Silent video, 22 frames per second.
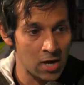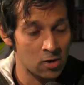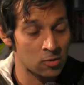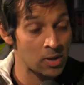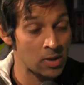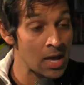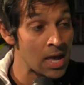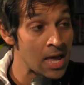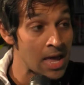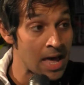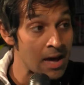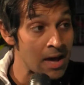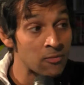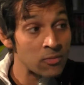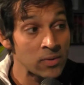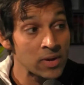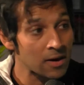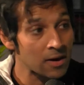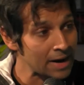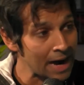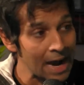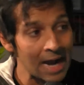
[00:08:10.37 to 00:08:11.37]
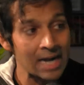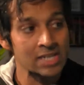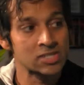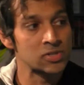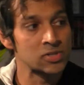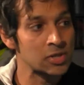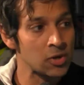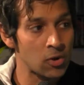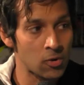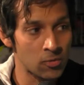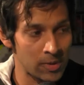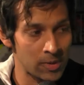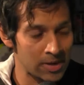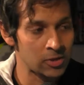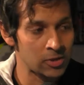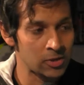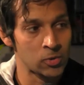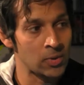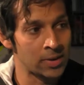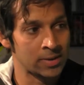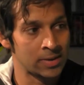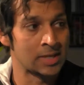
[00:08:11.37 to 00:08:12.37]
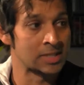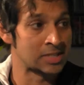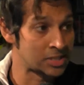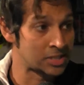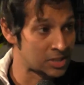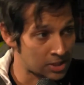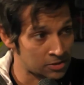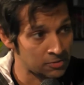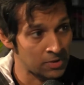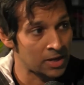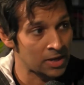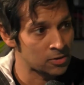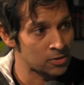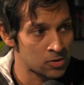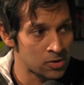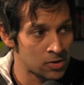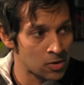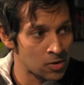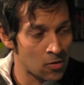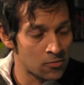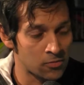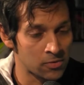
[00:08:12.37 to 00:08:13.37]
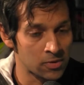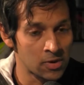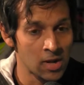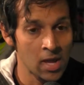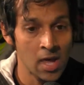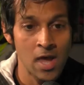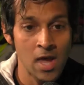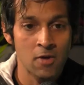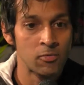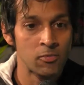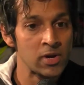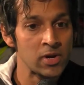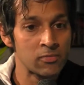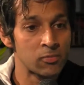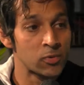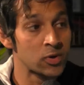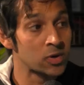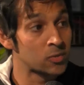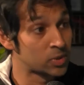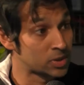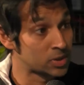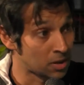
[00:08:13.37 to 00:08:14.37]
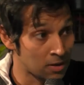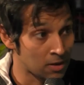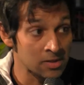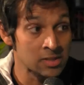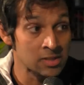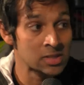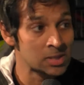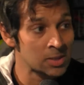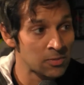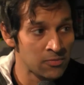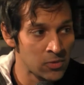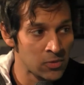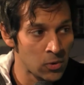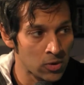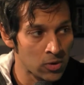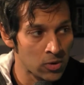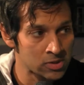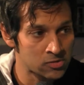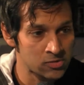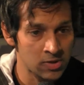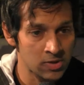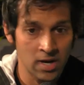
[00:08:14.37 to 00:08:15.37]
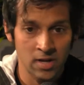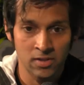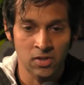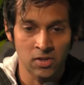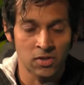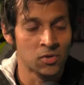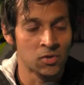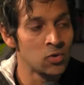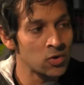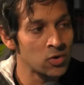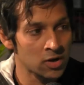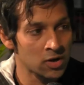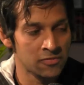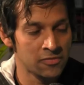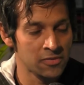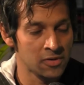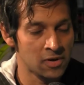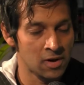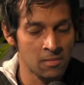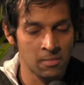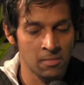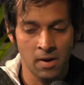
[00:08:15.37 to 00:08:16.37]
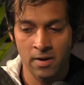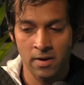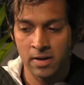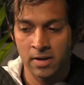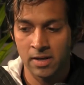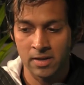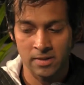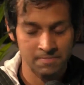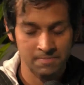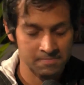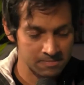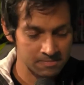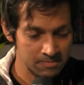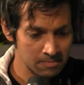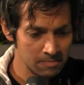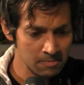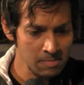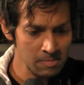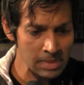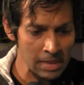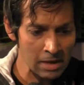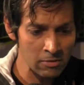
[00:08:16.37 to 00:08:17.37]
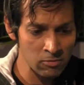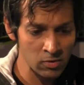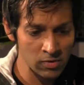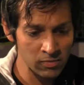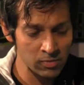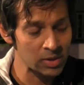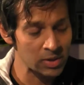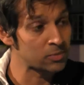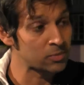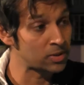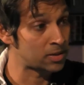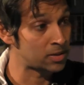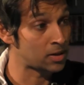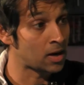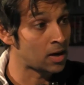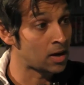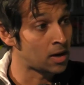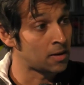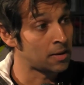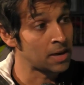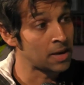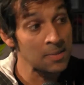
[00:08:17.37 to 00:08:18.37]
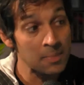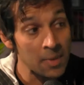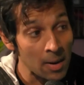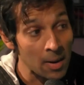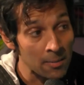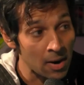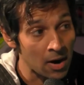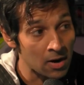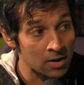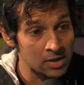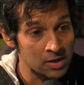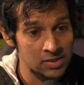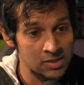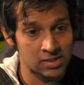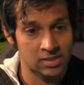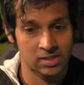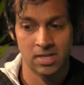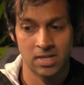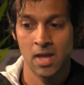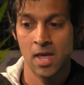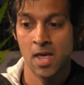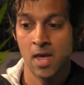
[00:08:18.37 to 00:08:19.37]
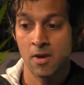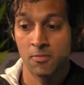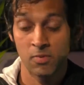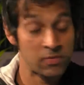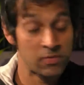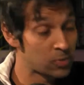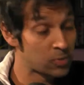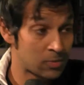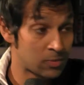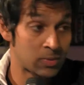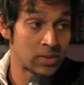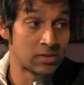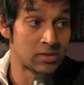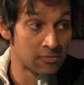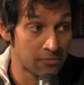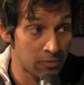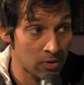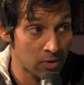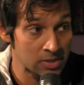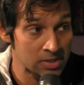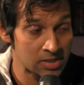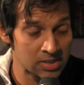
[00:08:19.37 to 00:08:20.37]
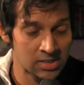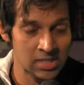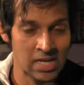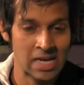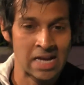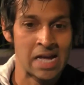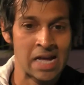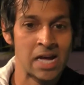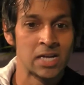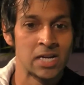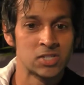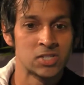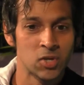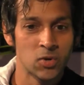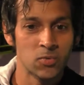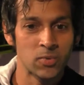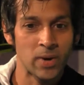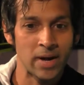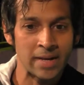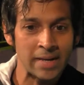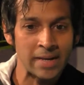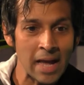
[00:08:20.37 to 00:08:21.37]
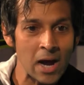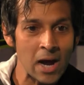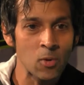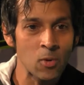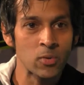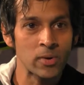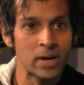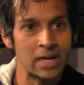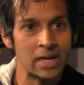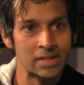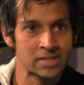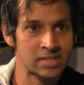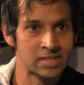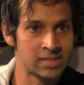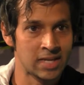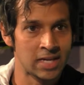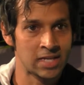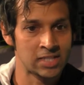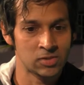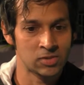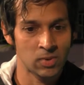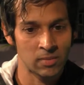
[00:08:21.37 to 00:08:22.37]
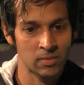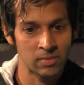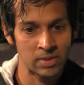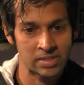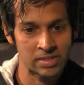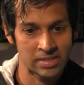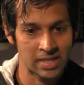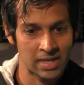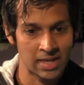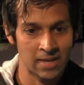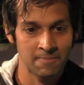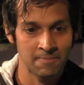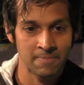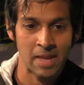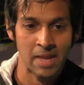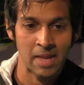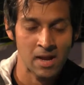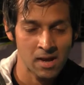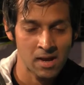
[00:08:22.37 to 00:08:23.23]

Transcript: out. And we are actually already doing this and generating turnover. We've worked with the London Symphony Orchestra, the New York Philharmonic. We've worked with hip-hop artists. We've worked with The Voice. So right now, we're at the stage where we say,